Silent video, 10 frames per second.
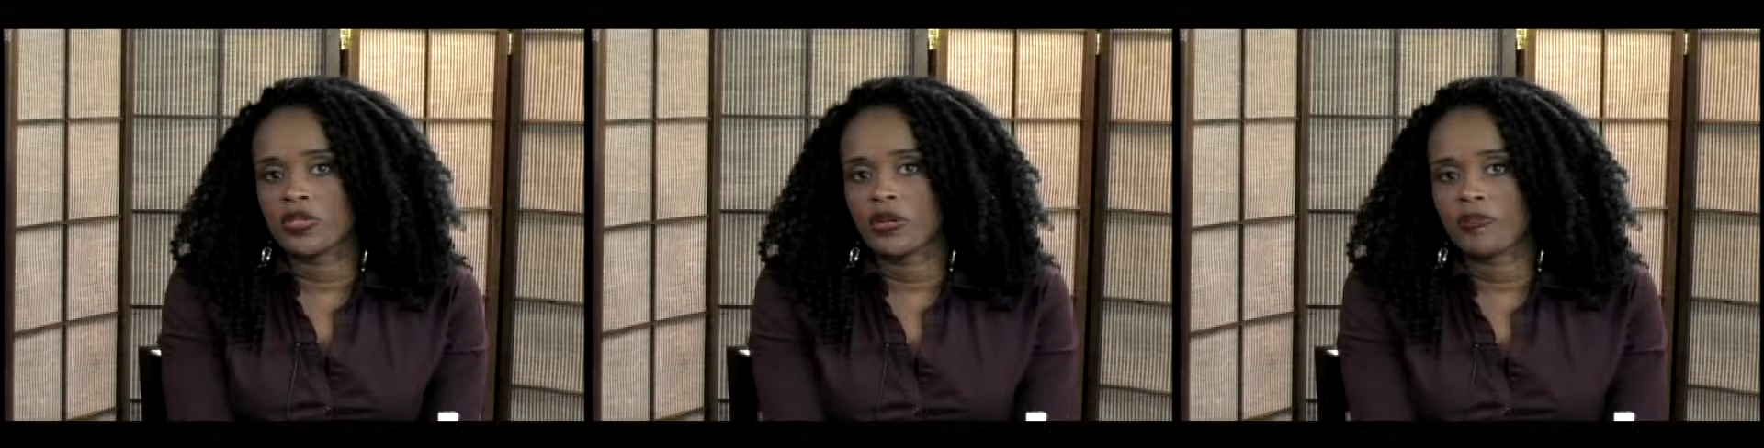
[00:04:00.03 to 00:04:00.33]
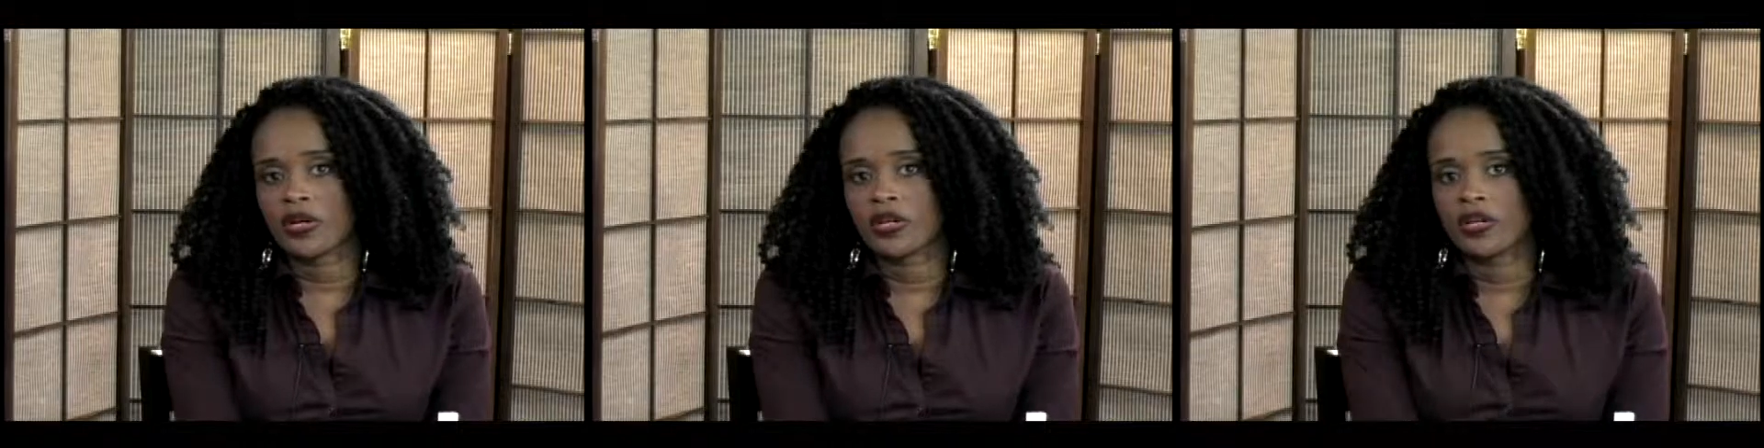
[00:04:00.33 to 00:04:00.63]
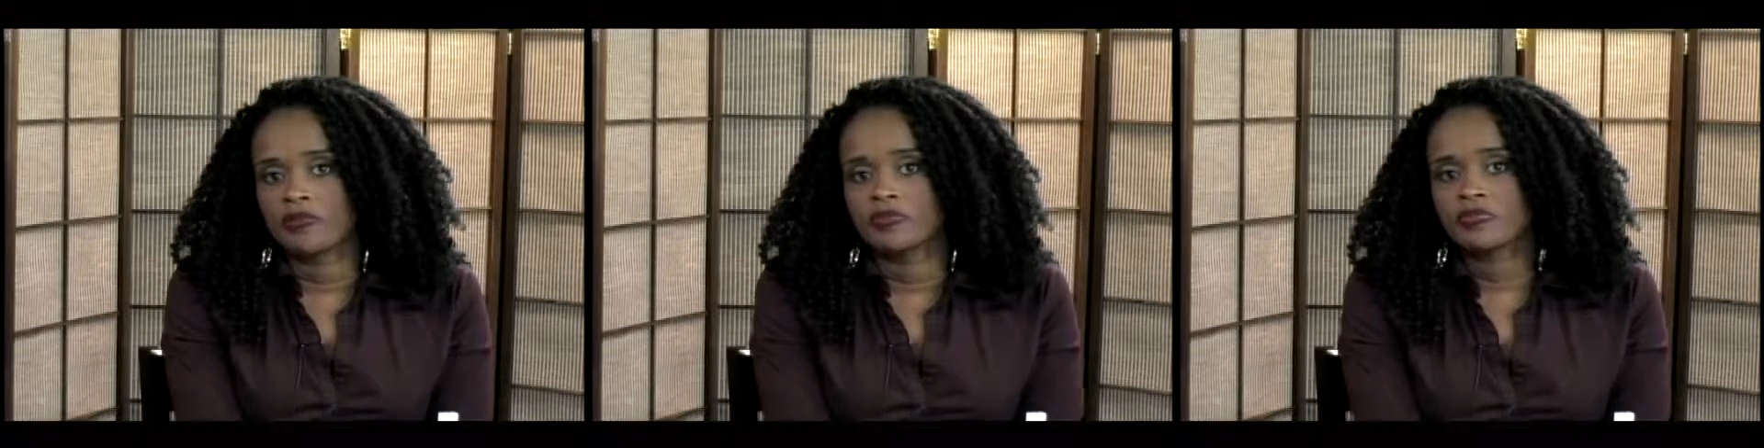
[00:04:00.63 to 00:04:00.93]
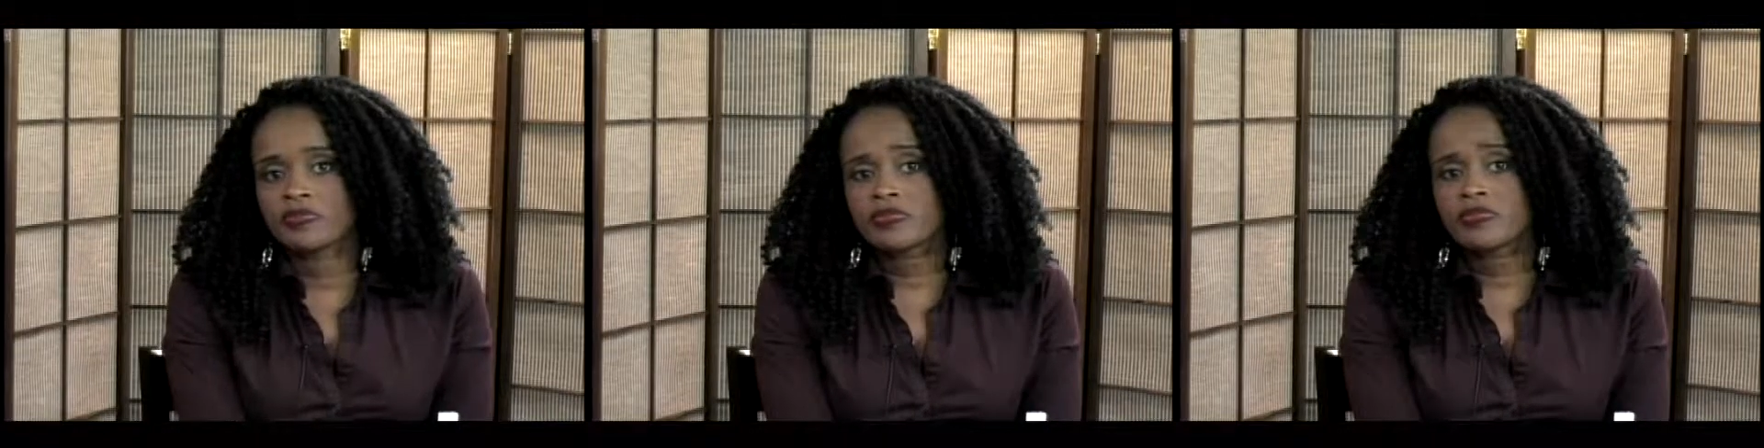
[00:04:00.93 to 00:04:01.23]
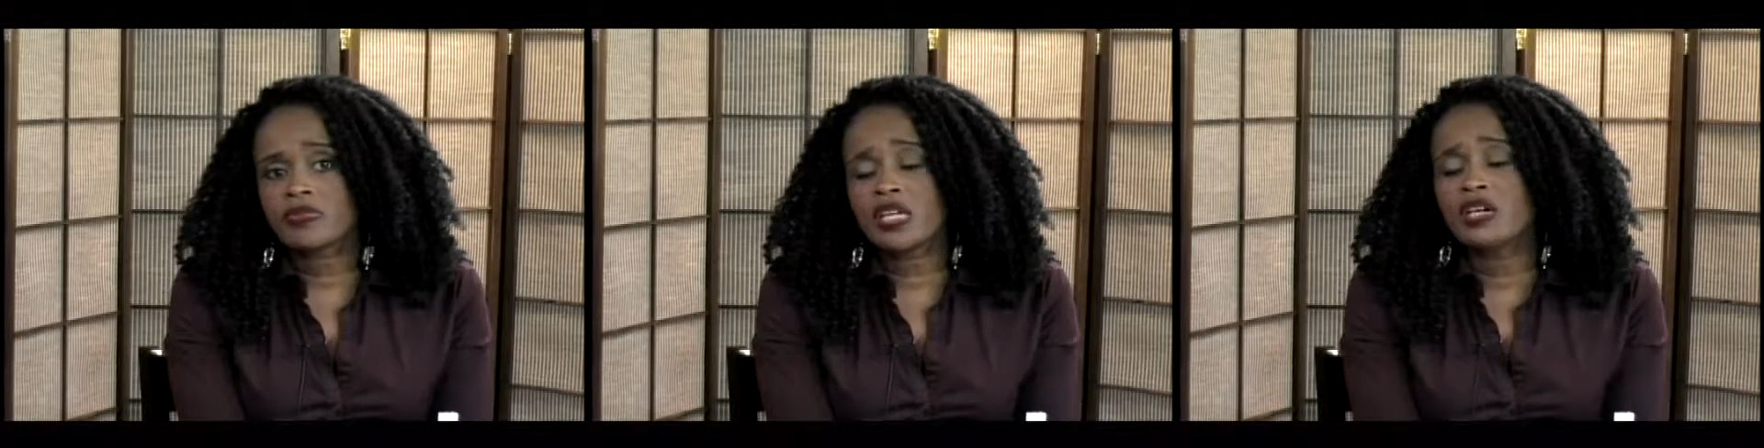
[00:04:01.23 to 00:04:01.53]
up
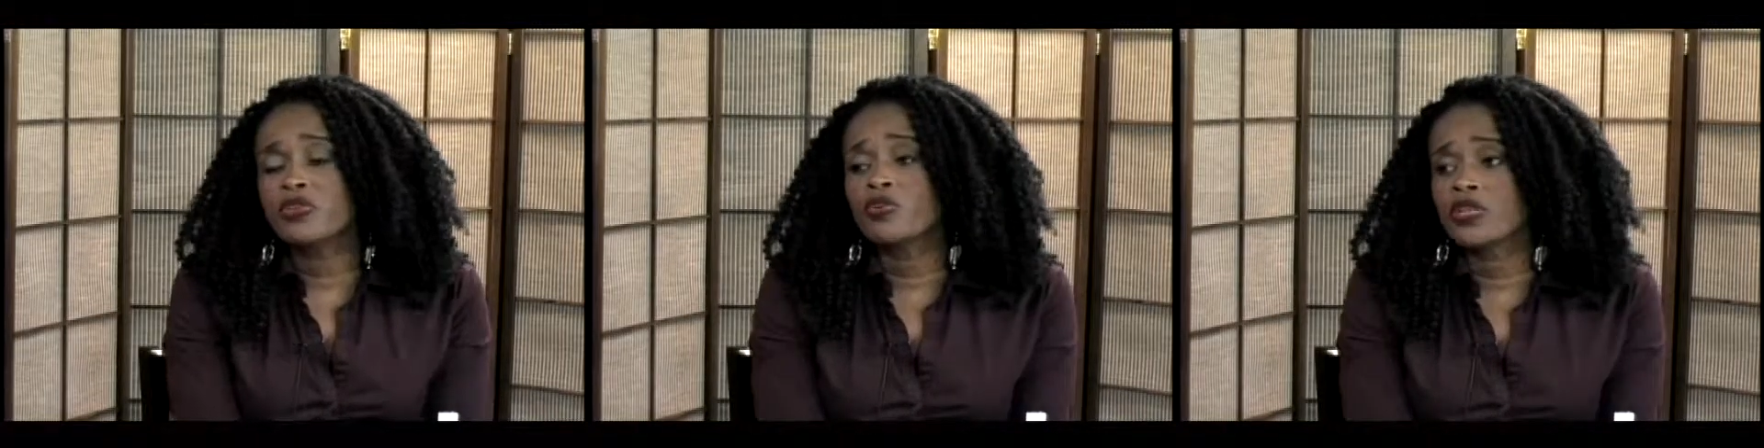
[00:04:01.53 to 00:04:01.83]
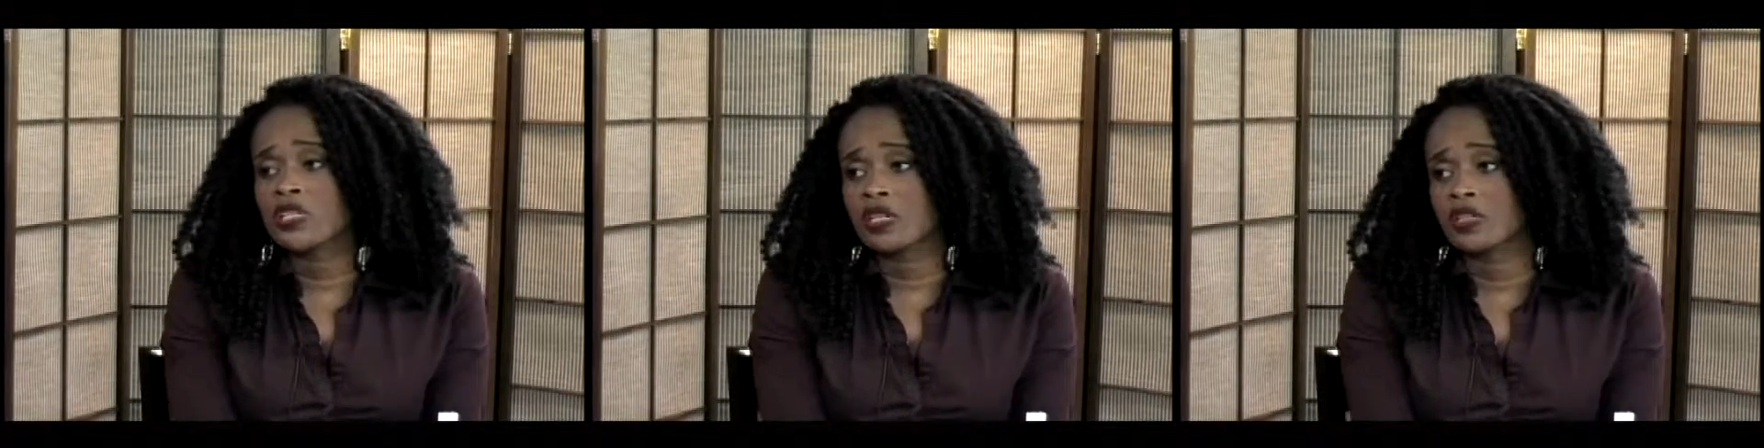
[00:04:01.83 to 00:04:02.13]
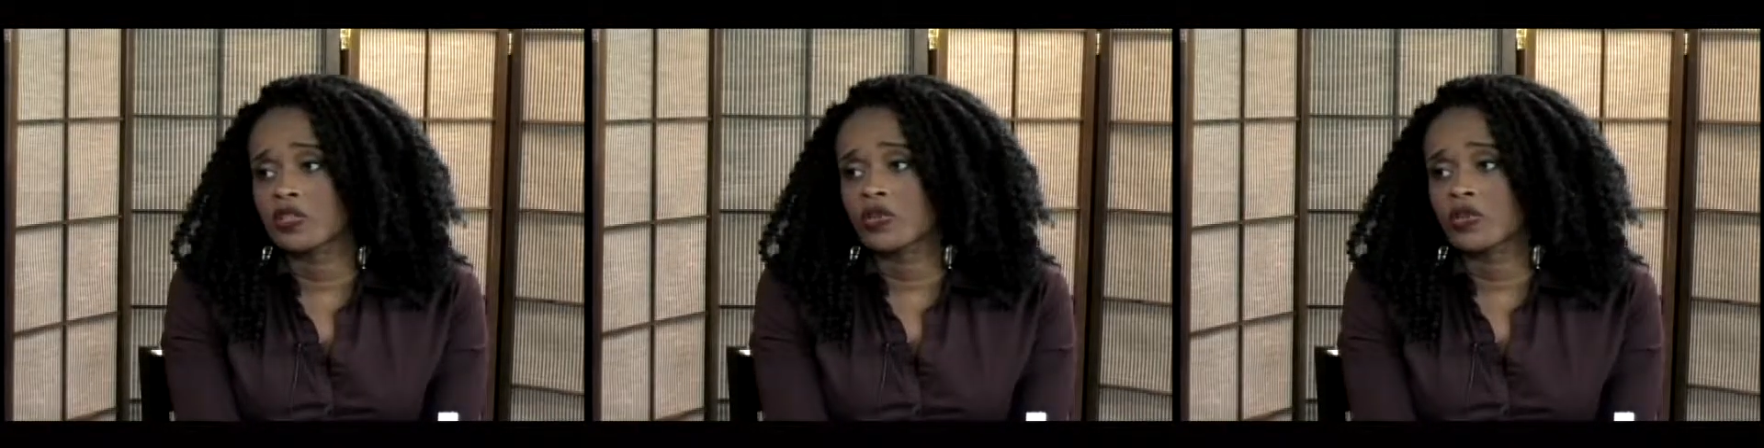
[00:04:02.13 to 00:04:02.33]
a new retail